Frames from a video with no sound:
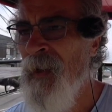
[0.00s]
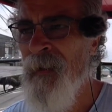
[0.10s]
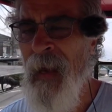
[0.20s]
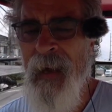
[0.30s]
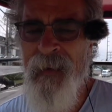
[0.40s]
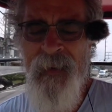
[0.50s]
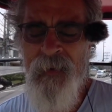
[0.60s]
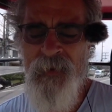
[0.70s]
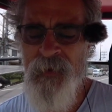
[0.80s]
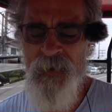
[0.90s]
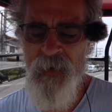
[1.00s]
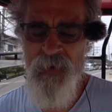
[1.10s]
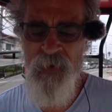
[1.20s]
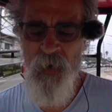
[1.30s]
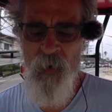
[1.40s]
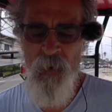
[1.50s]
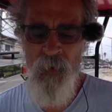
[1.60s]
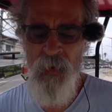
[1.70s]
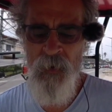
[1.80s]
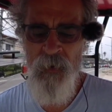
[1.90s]
There's no
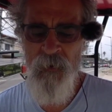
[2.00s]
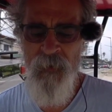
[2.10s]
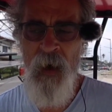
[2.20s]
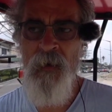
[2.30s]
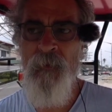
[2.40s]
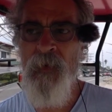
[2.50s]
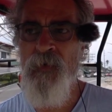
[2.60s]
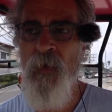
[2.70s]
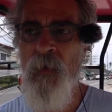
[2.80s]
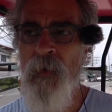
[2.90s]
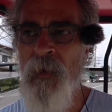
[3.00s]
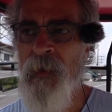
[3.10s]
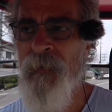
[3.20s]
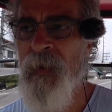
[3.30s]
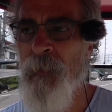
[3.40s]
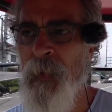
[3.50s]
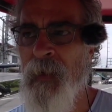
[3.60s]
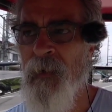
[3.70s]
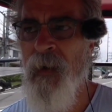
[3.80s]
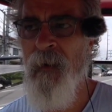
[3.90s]
volume control on a
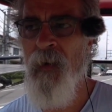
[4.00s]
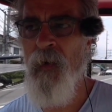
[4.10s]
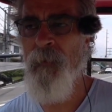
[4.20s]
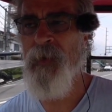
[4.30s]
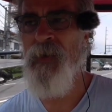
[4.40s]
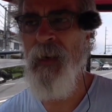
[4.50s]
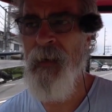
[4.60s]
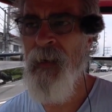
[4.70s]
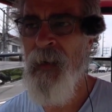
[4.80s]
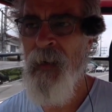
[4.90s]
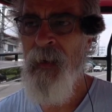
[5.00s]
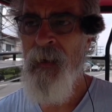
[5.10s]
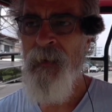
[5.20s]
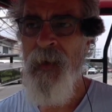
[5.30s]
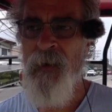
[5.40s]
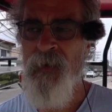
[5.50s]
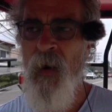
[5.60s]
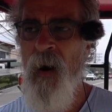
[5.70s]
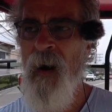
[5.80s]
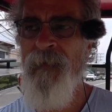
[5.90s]
Filipino karaoke machine. There's
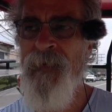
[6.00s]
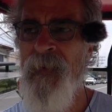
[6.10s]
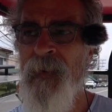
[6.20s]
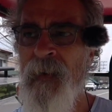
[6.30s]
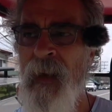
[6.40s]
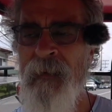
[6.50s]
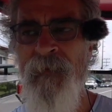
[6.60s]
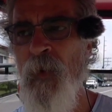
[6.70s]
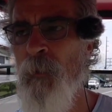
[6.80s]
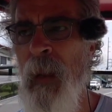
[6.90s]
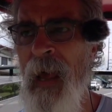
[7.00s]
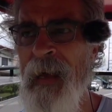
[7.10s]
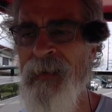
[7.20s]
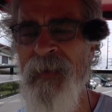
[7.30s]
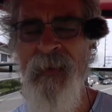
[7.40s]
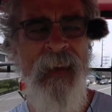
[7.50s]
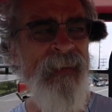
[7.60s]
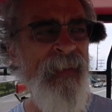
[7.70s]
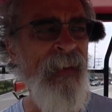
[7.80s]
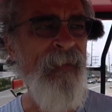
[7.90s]
off and full blast.
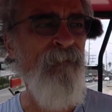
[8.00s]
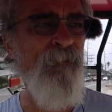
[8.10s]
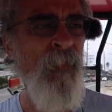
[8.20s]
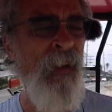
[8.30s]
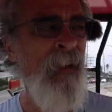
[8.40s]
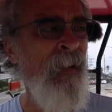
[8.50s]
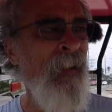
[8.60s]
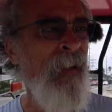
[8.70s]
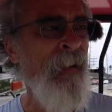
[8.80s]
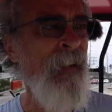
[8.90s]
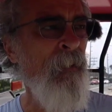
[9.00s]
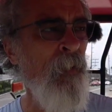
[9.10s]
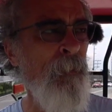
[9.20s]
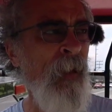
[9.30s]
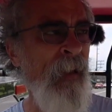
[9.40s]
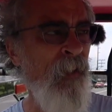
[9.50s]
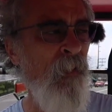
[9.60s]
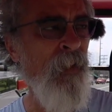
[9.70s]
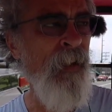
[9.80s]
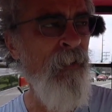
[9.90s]
That's it. And then they were playing
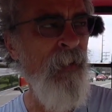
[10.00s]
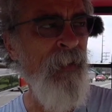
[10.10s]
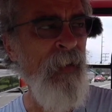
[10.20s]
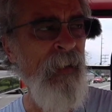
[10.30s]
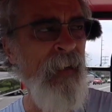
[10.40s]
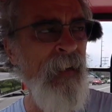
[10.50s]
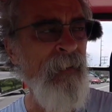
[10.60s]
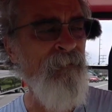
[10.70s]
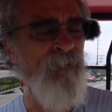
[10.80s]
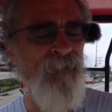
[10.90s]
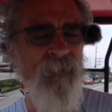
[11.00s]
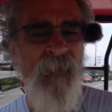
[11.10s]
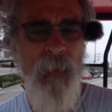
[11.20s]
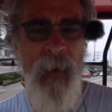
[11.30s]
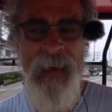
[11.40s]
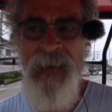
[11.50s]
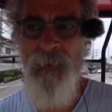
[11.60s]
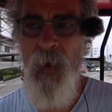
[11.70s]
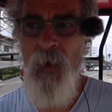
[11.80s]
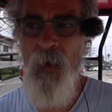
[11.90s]
over here in the
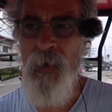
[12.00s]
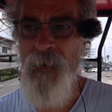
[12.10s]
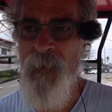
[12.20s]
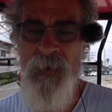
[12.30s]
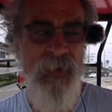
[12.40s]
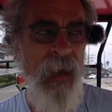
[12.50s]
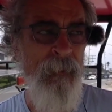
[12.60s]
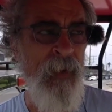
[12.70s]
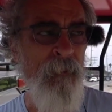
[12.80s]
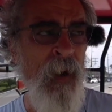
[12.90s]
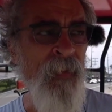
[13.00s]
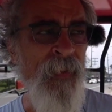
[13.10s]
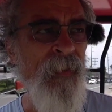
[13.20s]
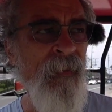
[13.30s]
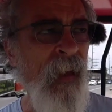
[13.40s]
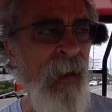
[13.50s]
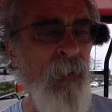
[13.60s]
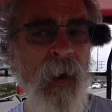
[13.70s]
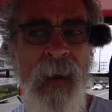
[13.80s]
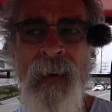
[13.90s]
basketball court, the first time in a month
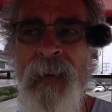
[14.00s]
anyway.